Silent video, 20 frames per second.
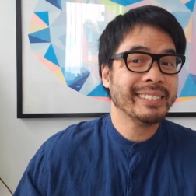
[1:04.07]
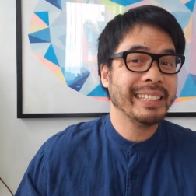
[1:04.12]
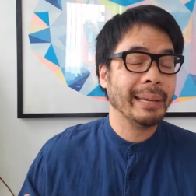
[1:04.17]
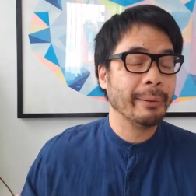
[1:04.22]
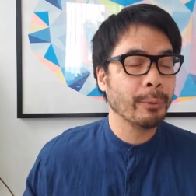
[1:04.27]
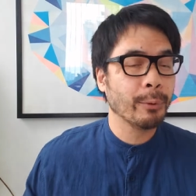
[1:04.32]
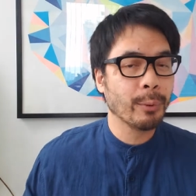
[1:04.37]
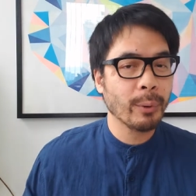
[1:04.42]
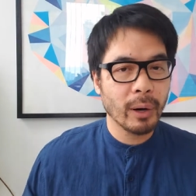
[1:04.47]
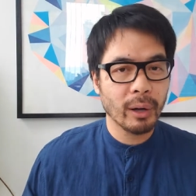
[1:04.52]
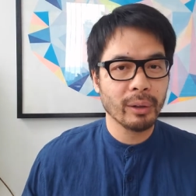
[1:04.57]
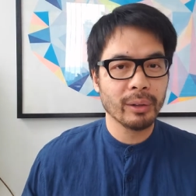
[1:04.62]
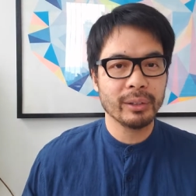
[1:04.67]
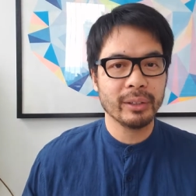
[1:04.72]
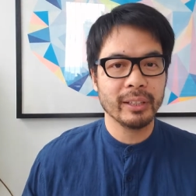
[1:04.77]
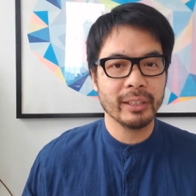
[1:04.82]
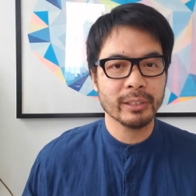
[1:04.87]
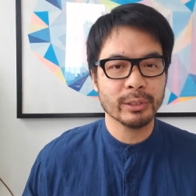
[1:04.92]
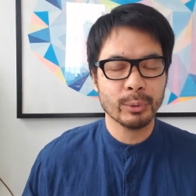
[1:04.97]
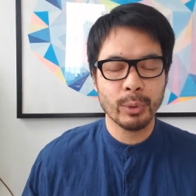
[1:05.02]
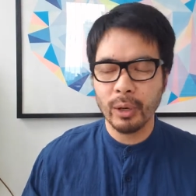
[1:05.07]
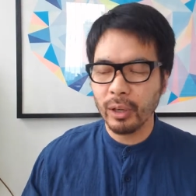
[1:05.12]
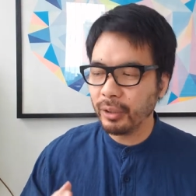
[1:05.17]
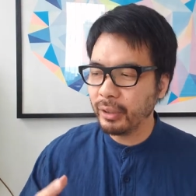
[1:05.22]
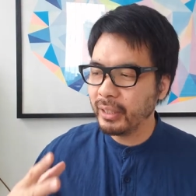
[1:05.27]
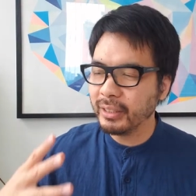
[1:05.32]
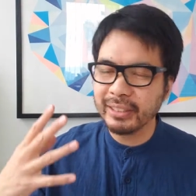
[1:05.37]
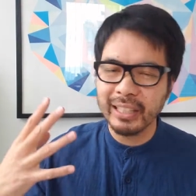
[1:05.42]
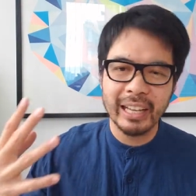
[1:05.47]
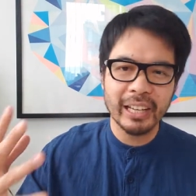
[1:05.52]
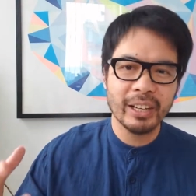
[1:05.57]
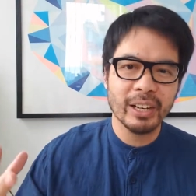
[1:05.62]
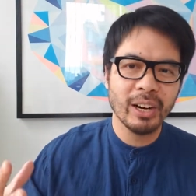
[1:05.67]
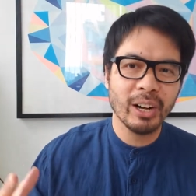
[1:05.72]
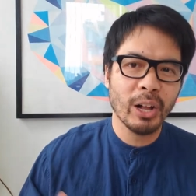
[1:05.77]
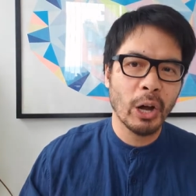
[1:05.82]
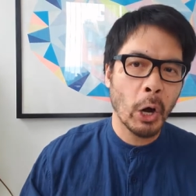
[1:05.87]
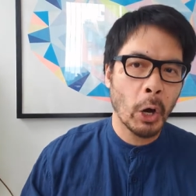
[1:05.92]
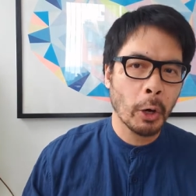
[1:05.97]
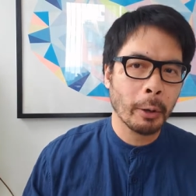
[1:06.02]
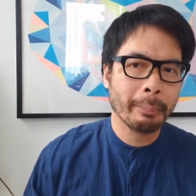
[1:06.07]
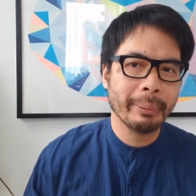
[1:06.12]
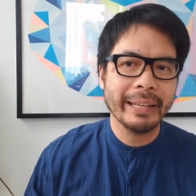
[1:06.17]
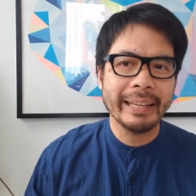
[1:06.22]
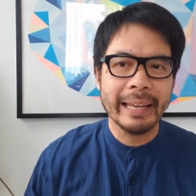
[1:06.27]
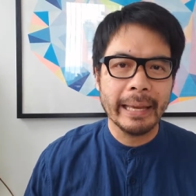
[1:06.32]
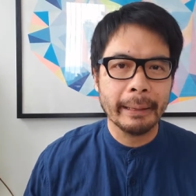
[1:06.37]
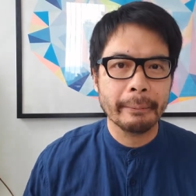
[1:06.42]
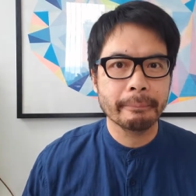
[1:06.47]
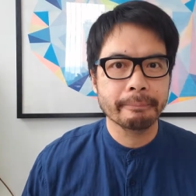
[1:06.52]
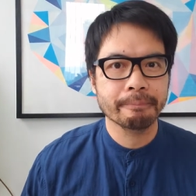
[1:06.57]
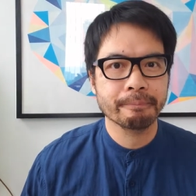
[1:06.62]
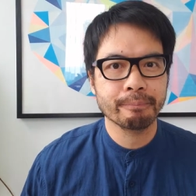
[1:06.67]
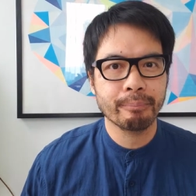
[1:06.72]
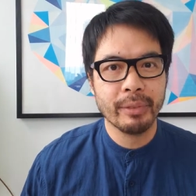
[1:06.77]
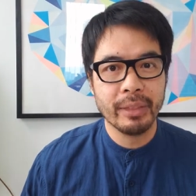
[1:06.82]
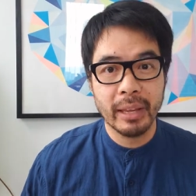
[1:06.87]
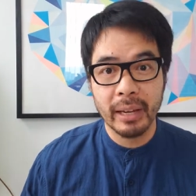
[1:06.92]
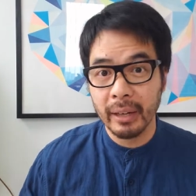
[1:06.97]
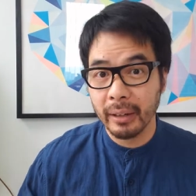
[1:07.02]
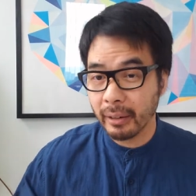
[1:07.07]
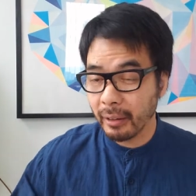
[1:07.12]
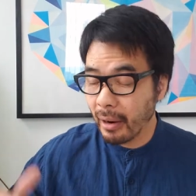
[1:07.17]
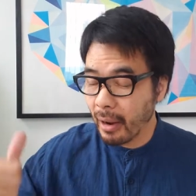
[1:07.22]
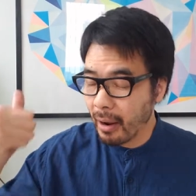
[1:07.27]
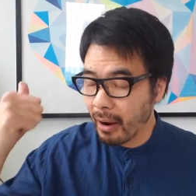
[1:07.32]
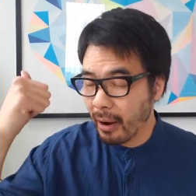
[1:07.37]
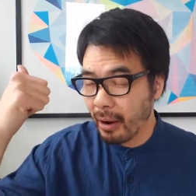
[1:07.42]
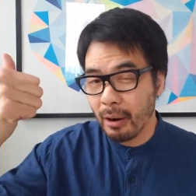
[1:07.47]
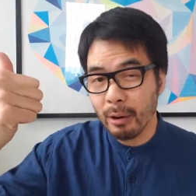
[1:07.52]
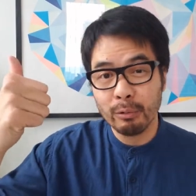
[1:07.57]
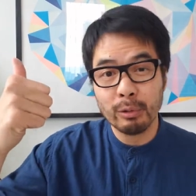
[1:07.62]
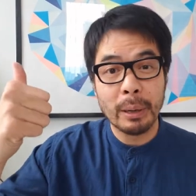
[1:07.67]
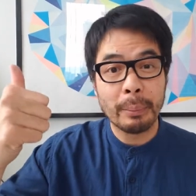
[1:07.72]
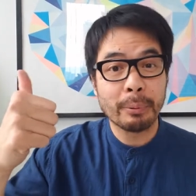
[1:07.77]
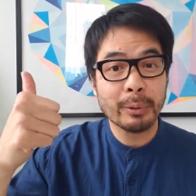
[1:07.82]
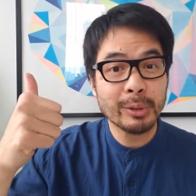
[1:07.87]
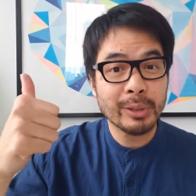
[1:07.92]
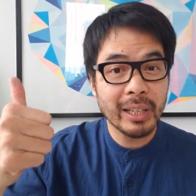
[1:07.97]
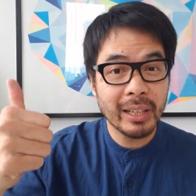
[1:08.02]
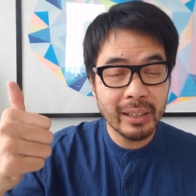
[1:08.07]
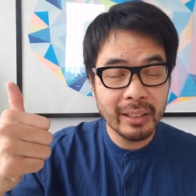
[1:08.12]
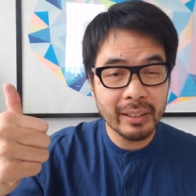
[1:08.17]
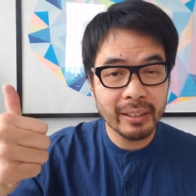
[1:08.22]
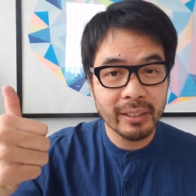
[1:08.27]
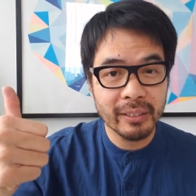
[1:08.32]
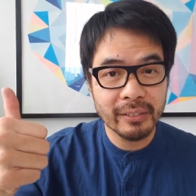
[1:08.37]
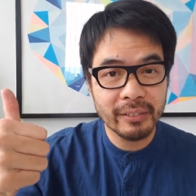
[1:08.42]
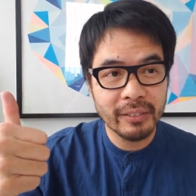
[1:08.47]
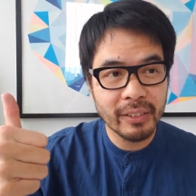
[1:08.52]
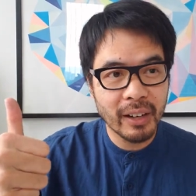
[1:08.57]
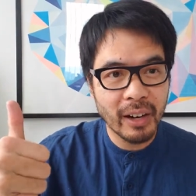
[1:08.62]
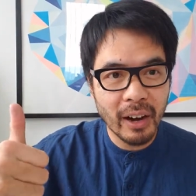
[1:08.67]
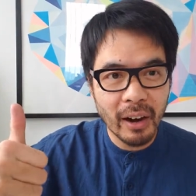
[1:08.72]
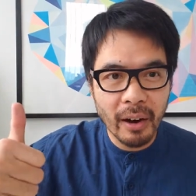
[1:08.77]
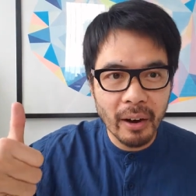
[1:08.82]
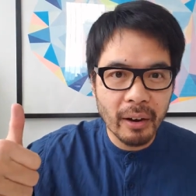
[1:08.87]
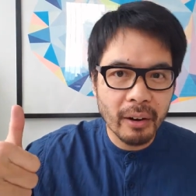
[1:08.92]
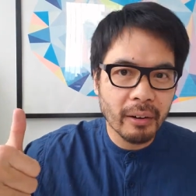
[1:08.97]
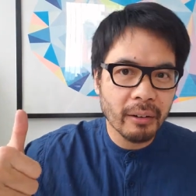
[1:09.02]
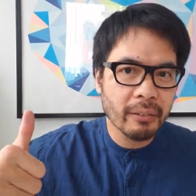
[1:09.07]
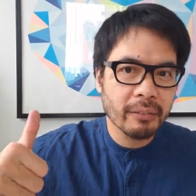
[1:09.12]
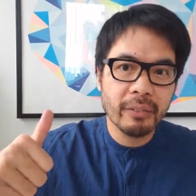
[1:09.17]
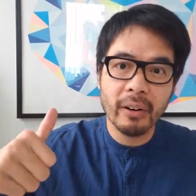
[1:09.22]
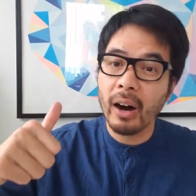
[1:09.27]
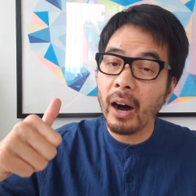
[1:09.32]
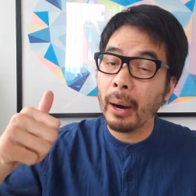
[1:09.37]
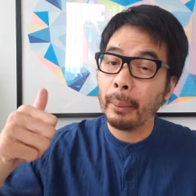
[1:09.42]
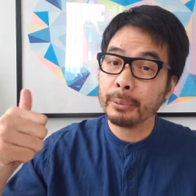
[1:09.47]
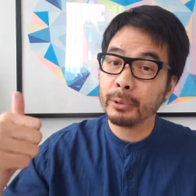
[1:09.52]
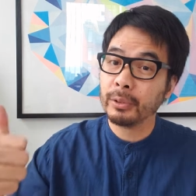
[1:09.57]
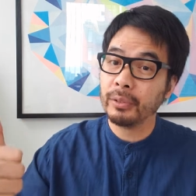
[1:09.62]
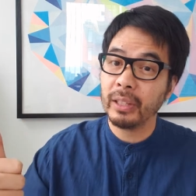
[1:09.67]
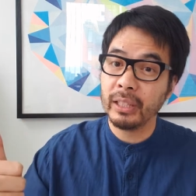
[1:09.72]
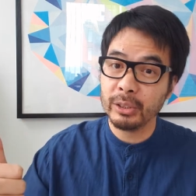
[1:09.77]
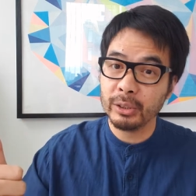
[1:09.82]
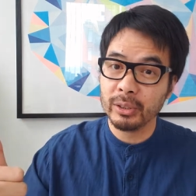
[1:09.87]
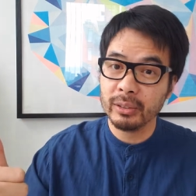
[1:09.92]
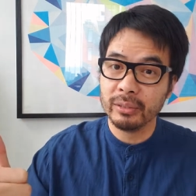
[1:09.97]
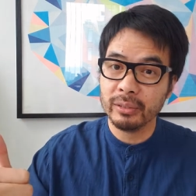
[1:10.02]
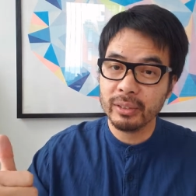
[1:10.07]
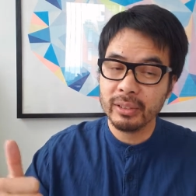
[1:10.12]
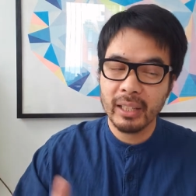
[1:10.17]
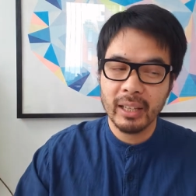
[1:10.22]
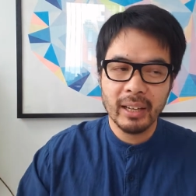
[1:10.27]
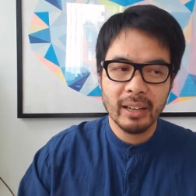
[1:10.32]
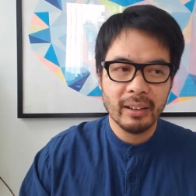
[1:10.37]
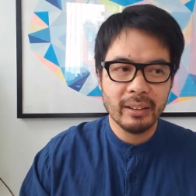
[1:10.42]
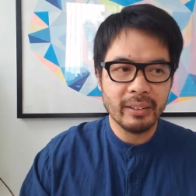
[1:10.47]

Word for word: same qualities, qualities I call RPM. They're representative of observations.